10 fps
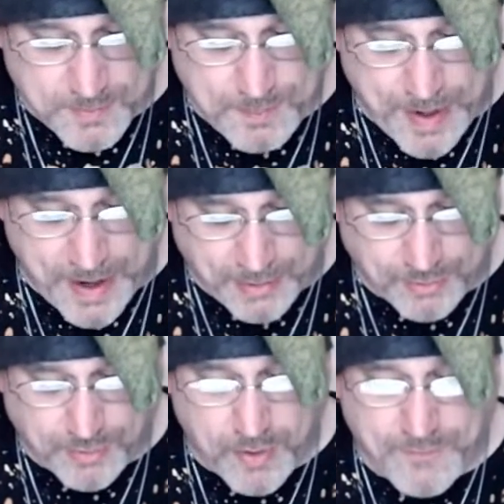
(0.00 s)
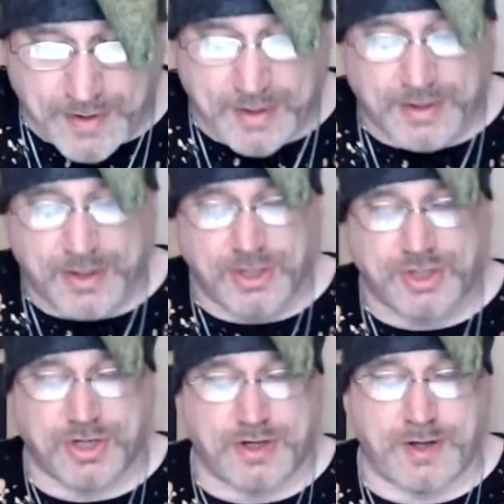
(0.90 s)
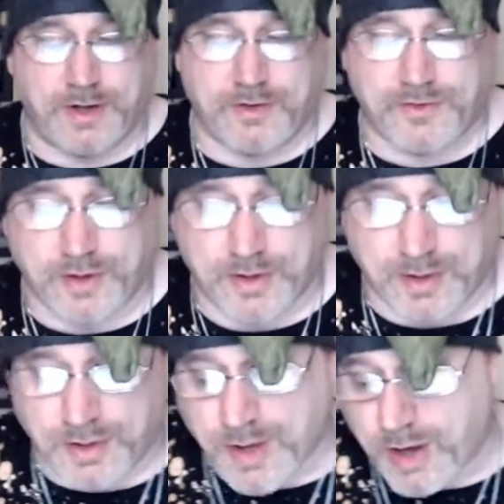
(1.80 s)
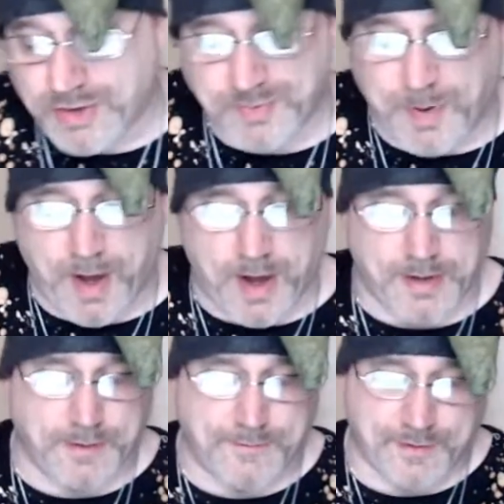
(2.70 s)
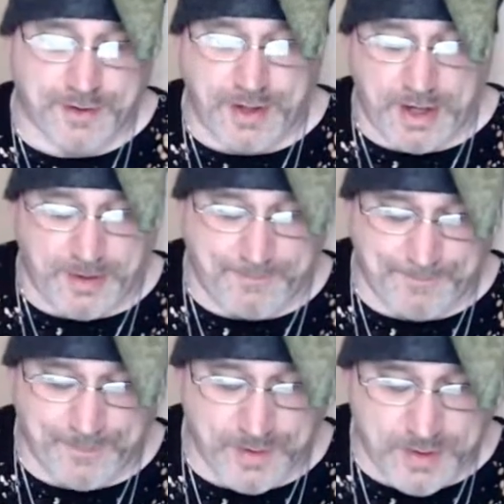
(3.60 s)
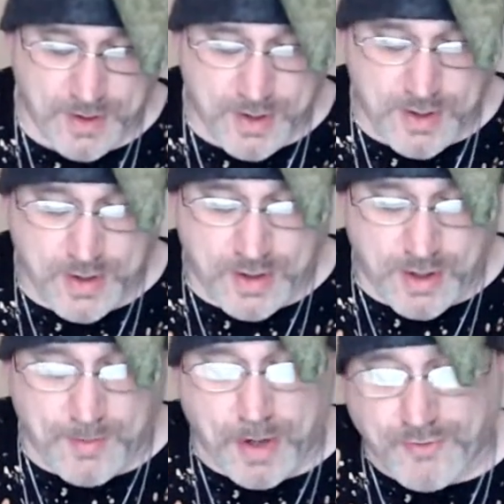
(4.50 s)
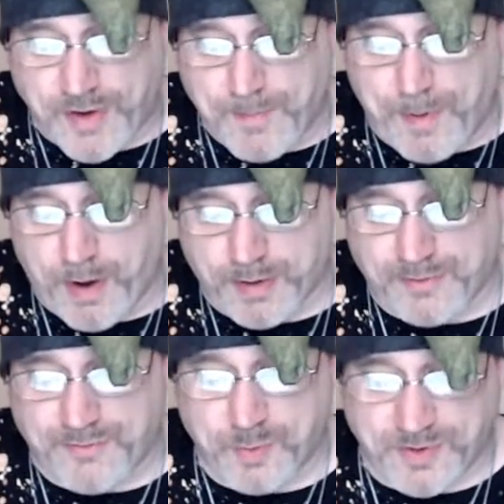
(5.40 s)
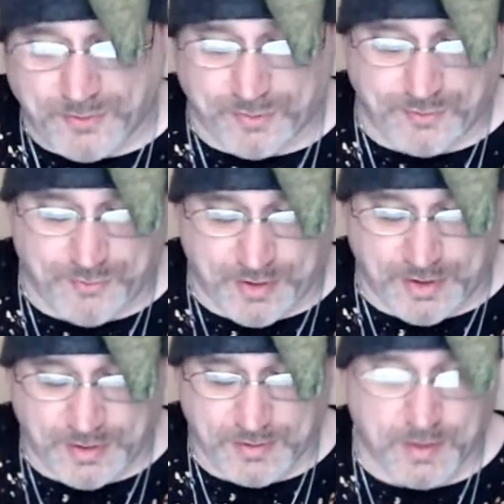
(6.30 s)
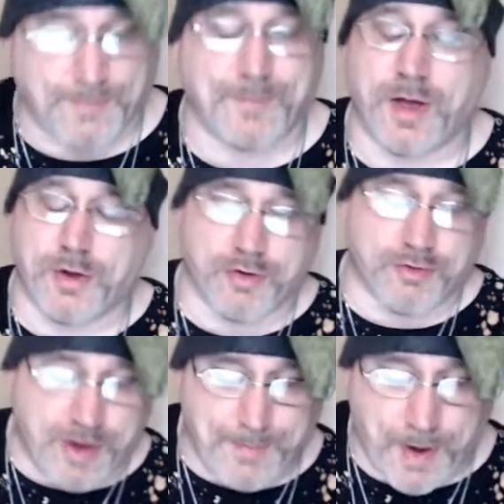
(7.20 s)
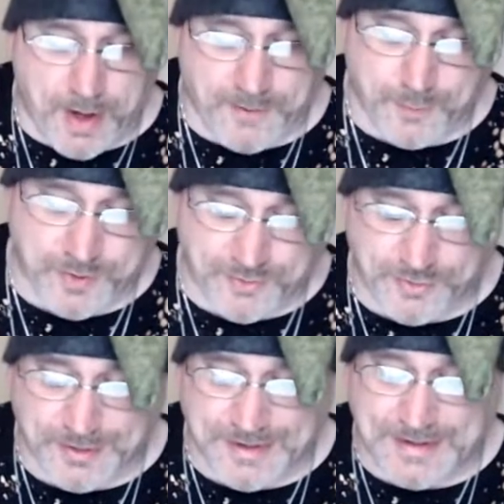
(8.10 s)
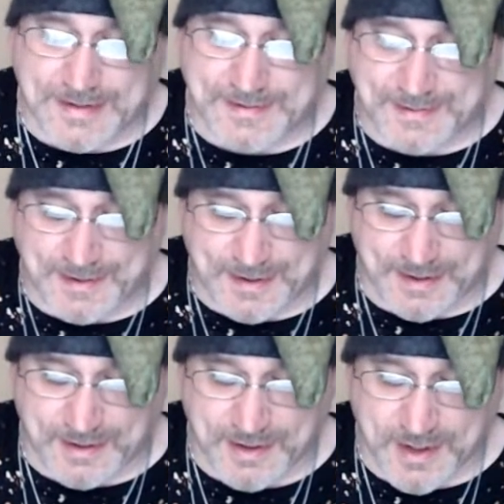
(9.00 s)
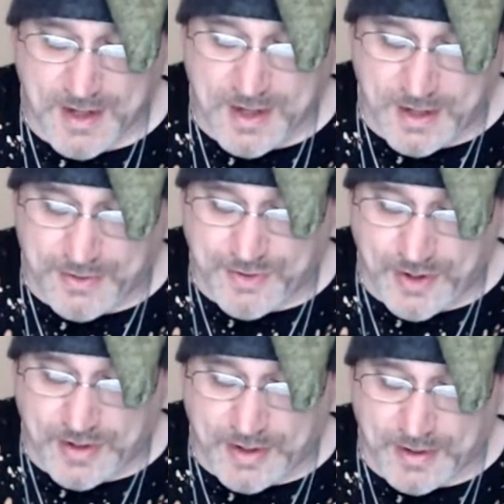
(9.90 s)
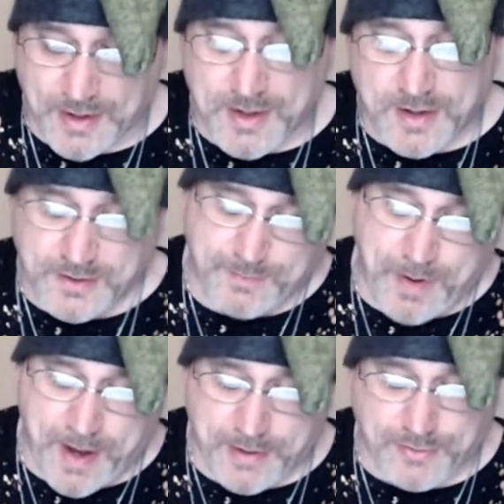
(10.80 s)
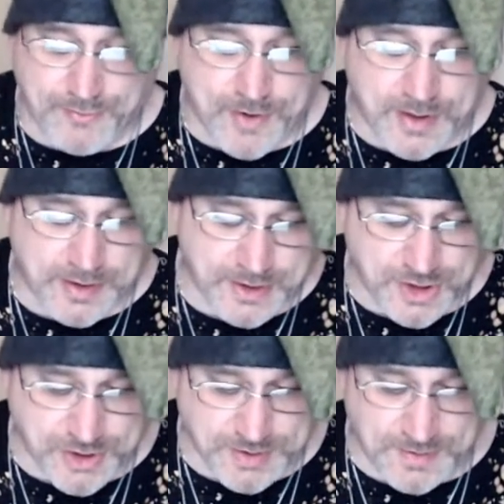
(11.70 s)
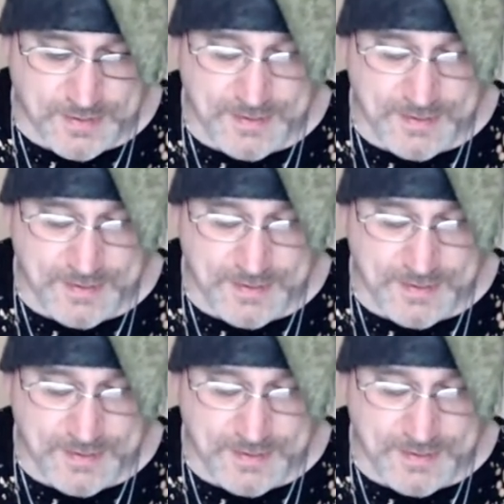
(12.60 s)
Pattern recognition is a large part of the game. A great part of wizardry, or a great part of wizardly seeing and thinking, is pattern recognition.